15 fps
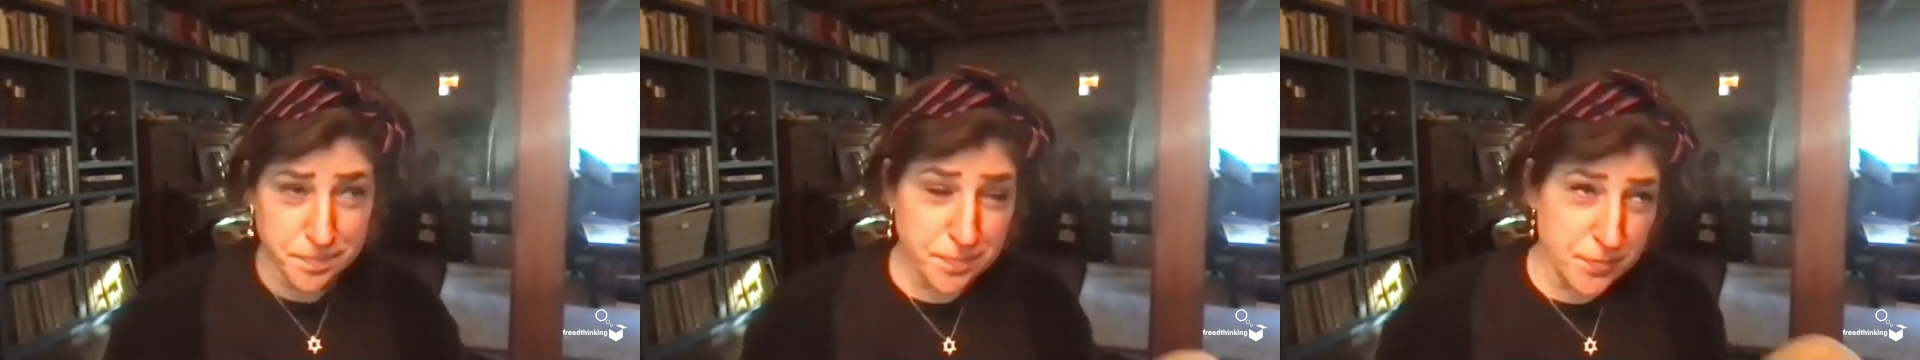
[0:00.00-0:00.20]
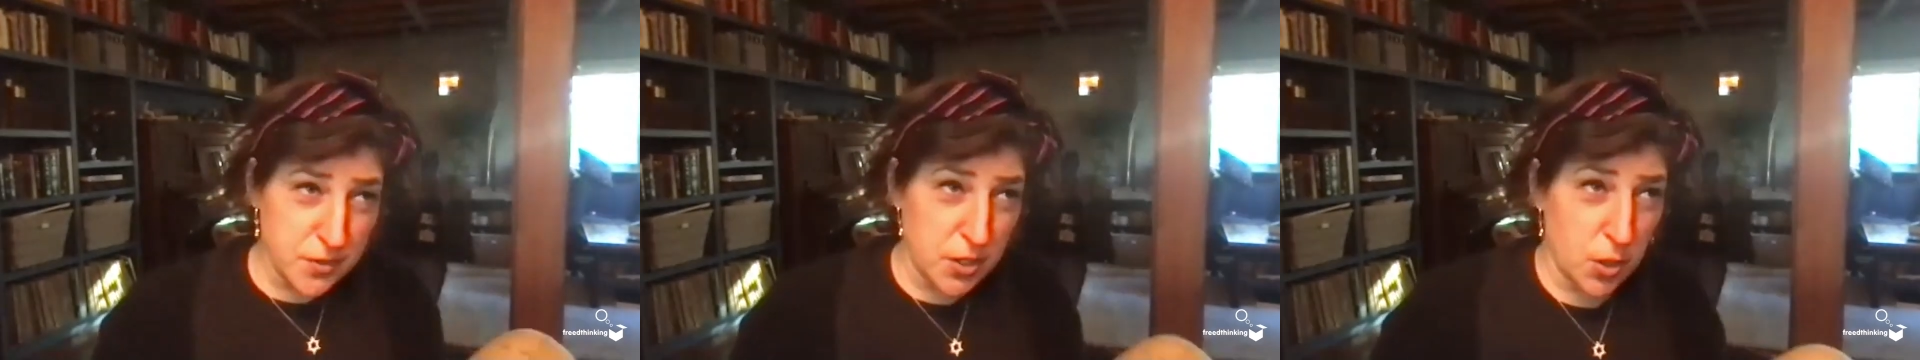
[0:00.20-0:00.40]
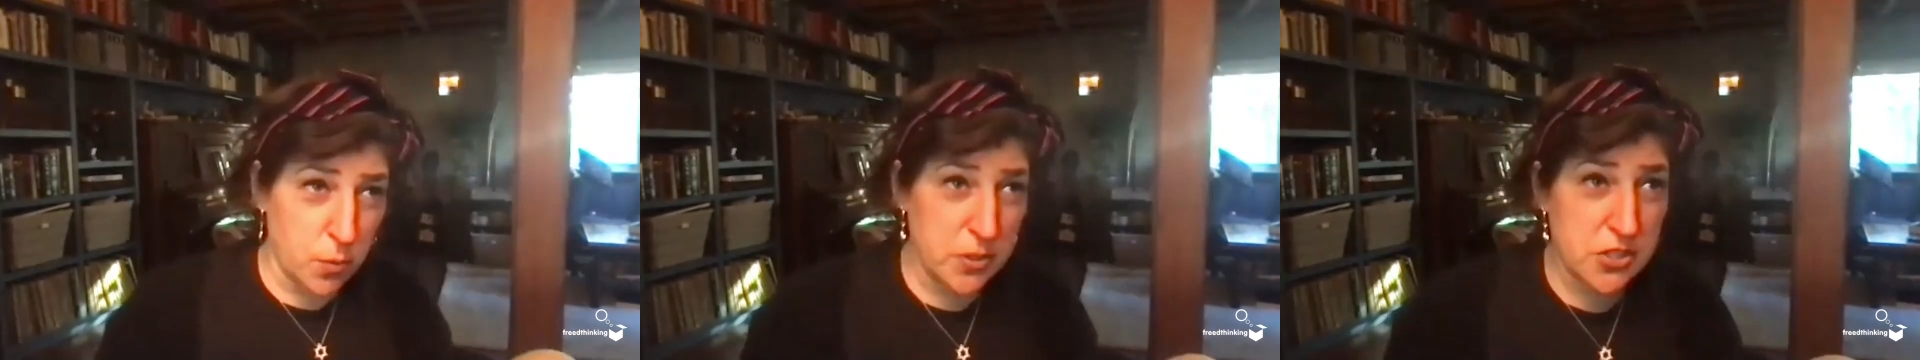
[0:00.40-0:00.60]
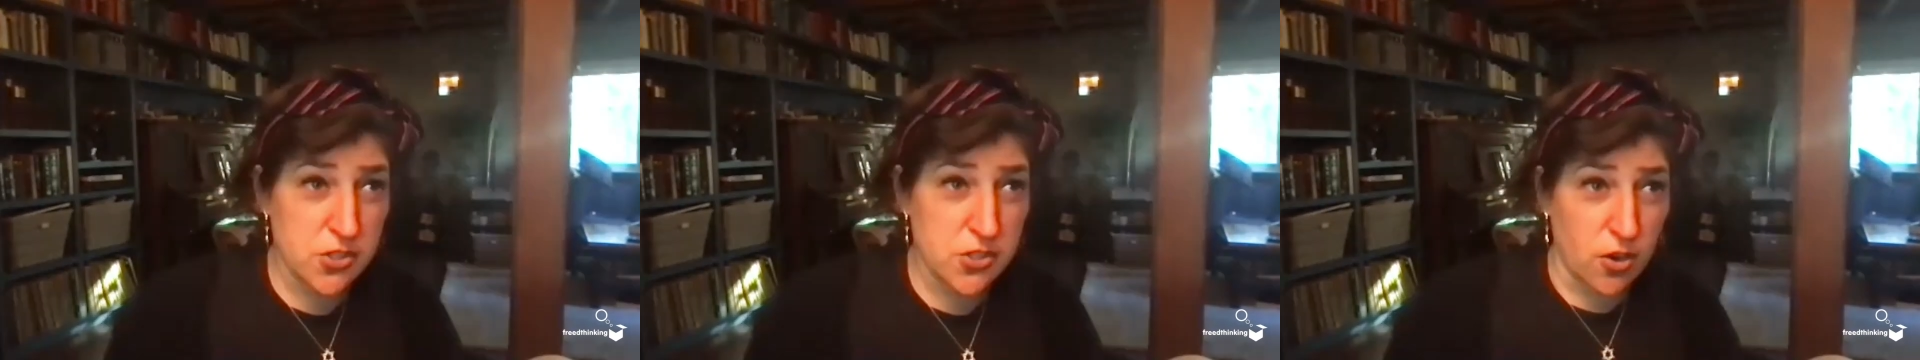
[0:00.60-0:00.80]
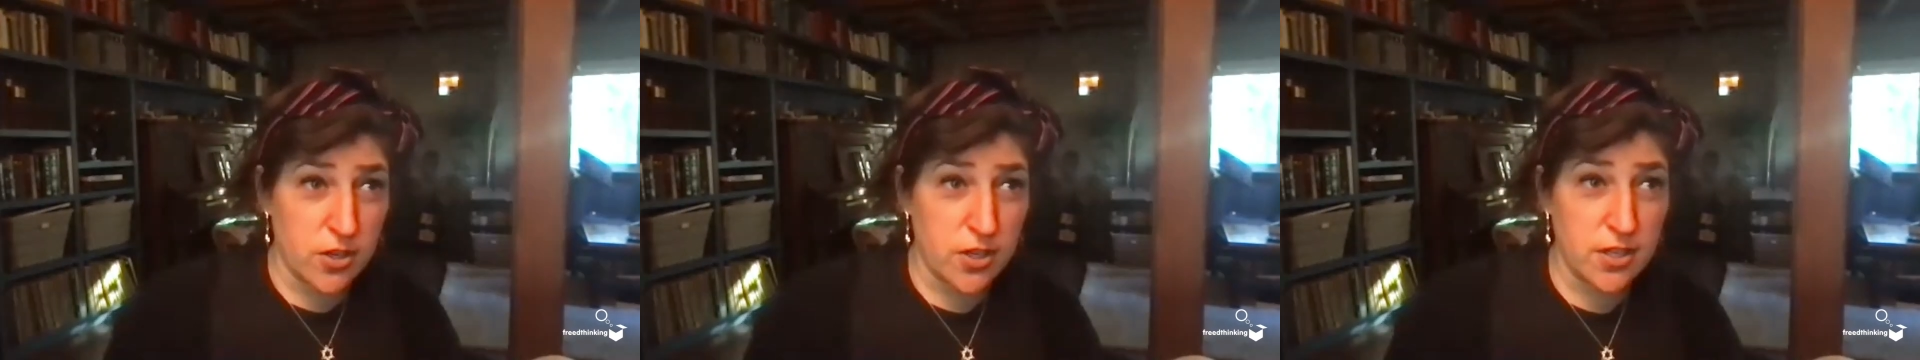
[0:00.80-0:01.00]
you know,
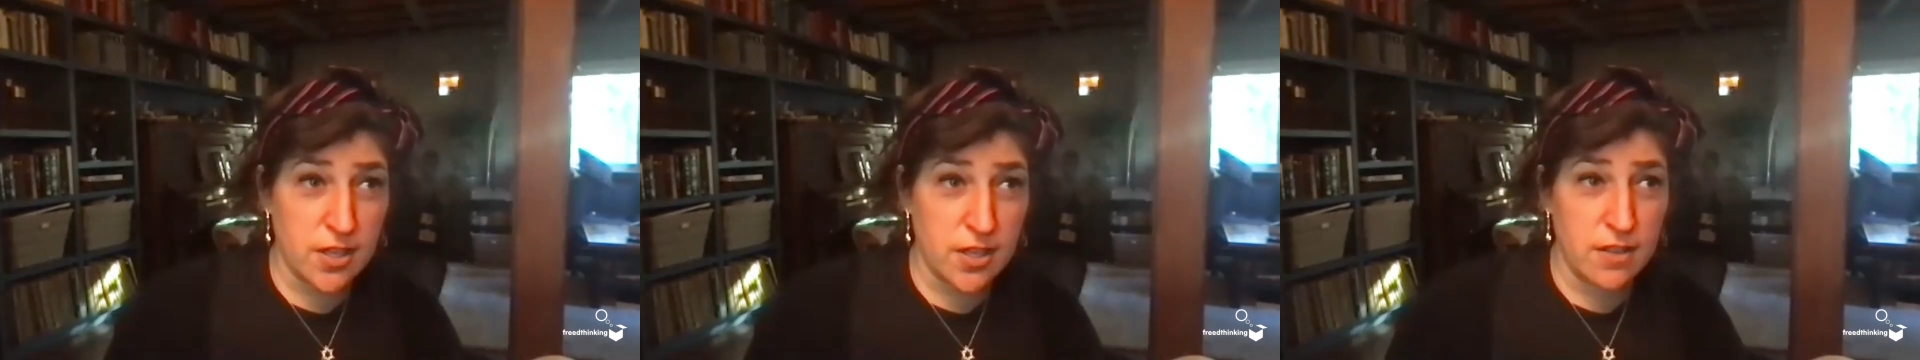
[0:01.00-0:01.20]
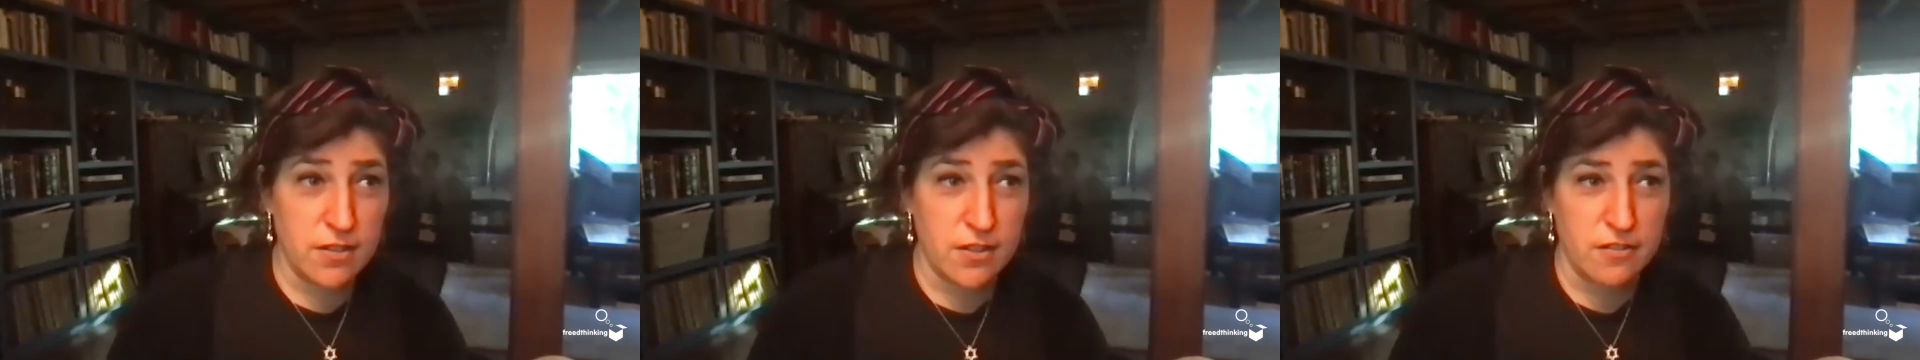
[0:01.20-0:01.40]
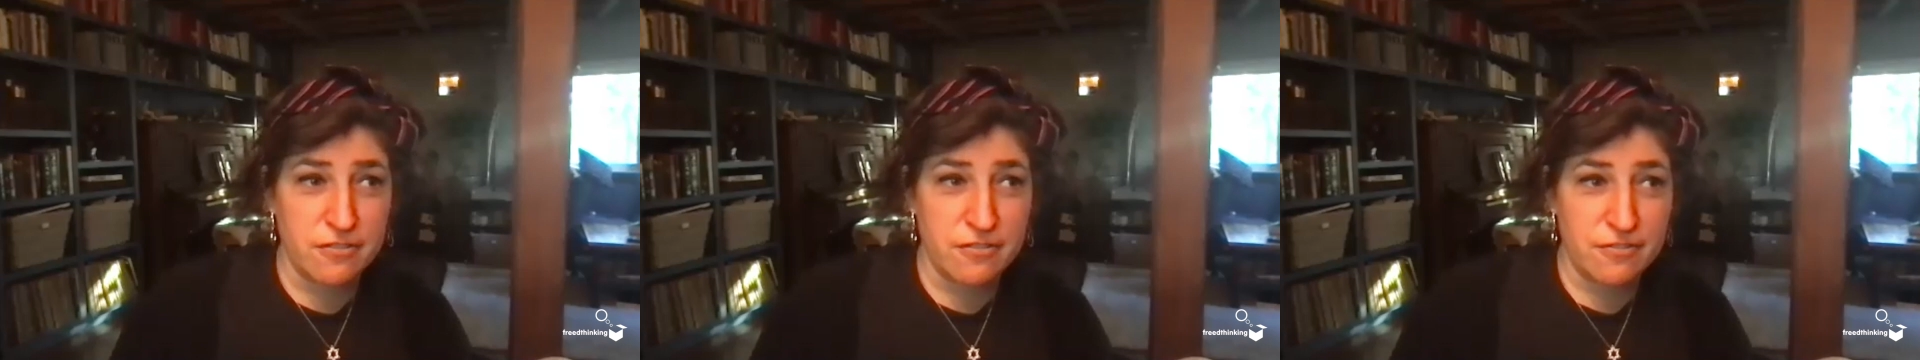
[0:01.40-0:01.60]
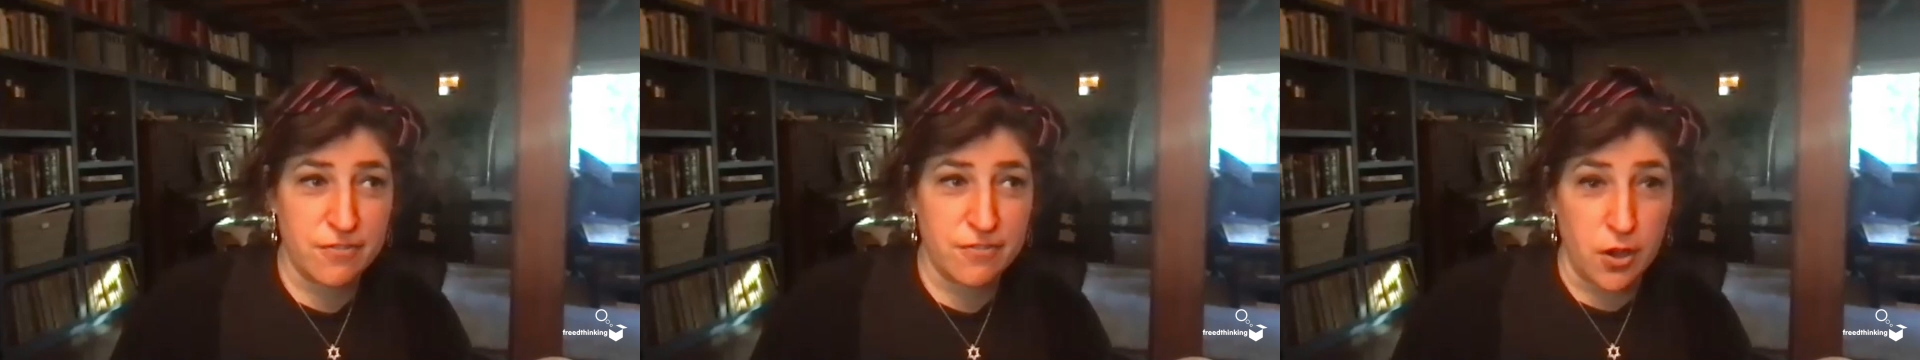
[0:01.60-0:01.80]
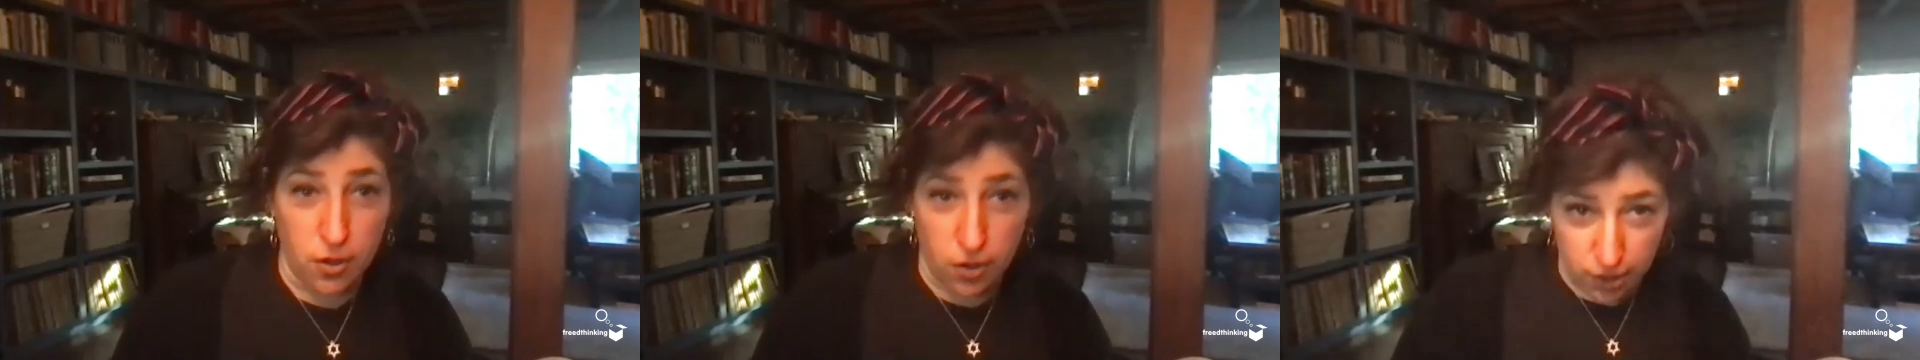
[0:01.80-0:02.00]
in the
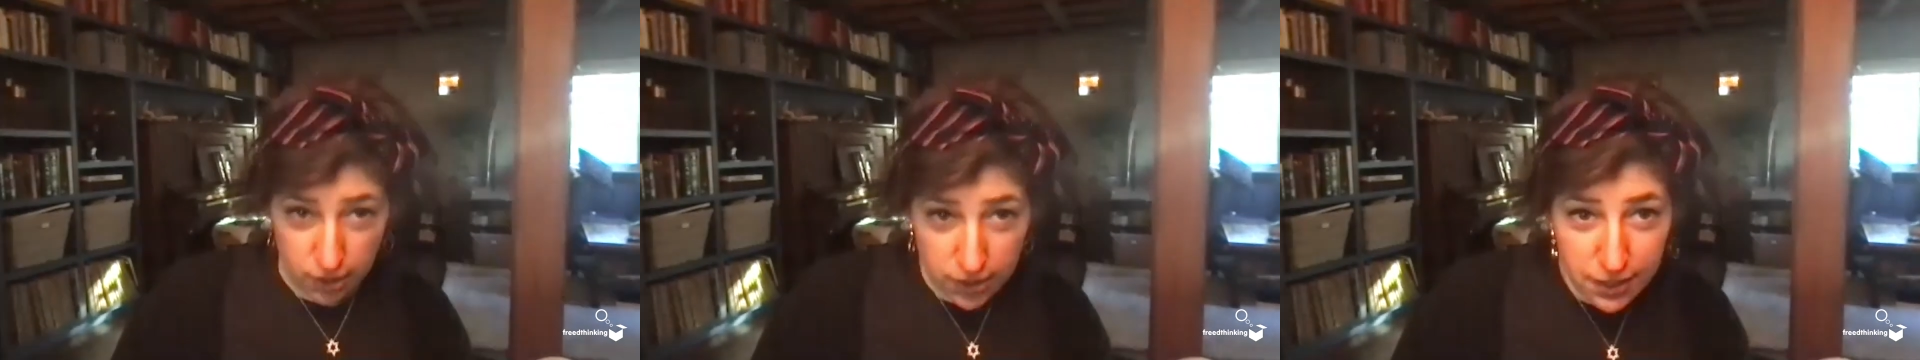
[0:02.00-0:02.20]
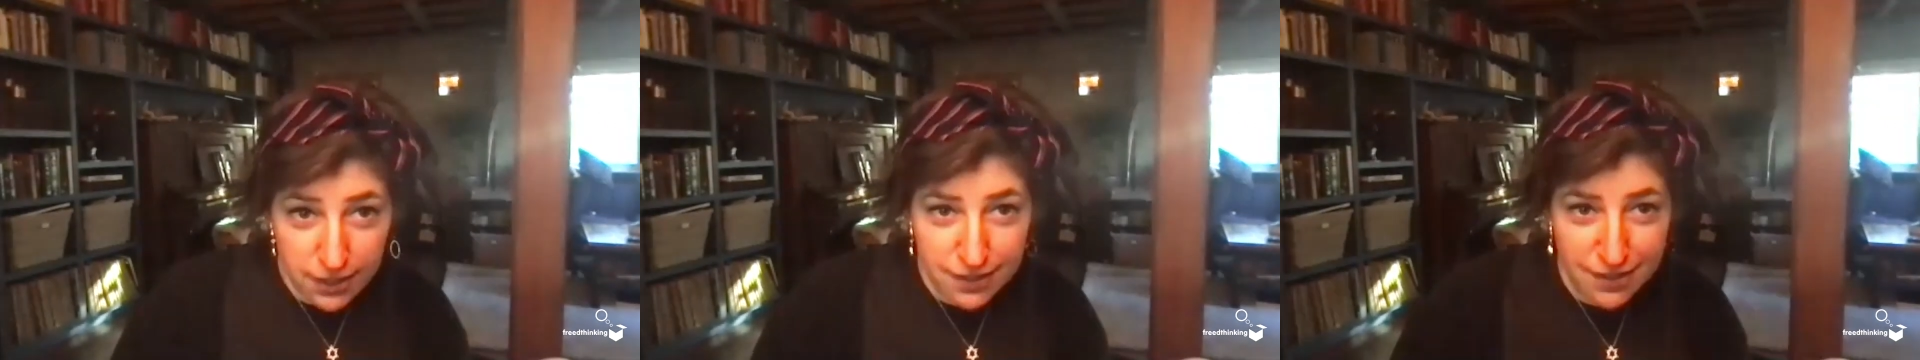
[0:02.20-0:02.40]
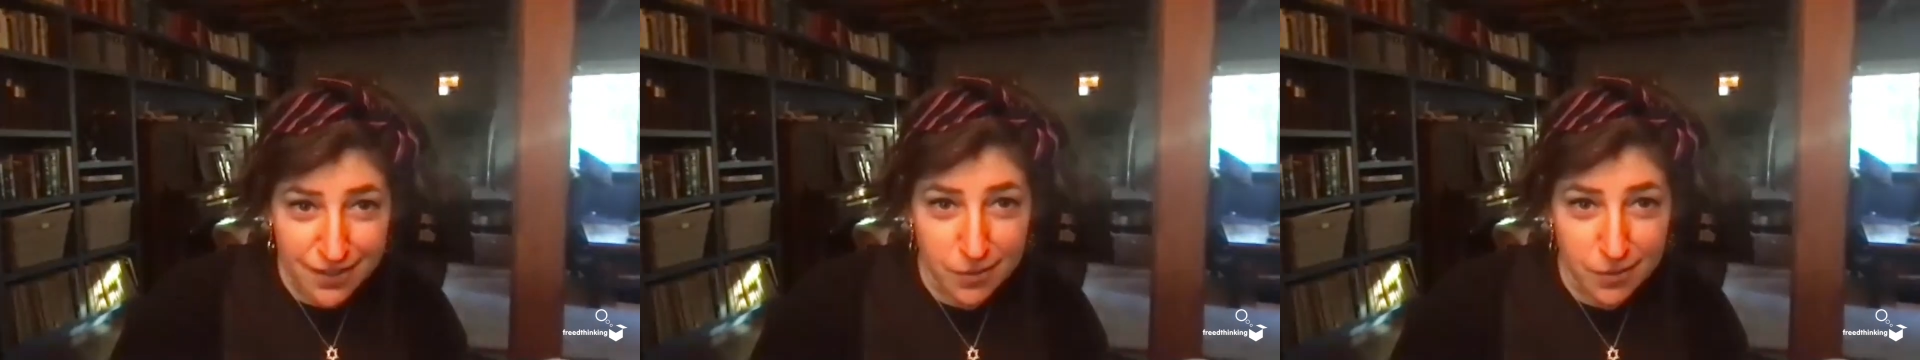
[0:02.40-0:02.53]
fall.